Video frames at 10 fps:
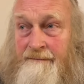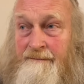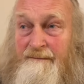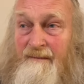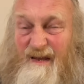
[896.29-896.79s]

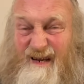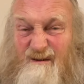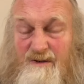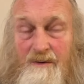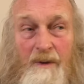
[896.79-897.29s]
I think it
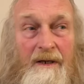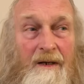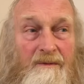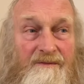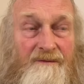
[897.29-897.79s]
was the
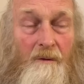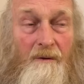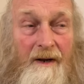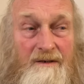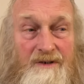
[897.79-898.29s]
weekend
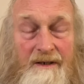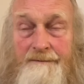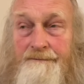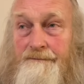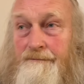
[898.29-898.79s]
before, actually.
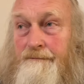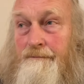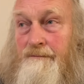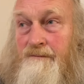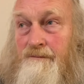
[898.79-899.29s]

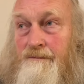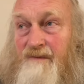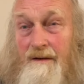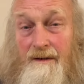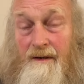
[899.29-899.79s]
In
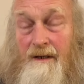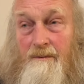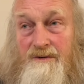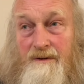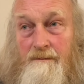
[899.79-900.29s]
fact, I think it
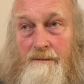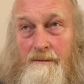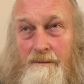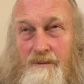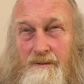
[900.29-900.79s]
was
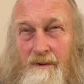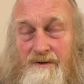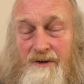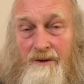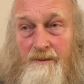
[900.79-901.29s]

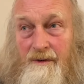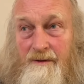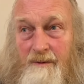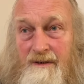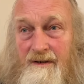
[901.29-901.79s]
October
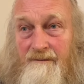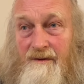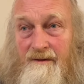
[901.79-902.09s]
the 25th,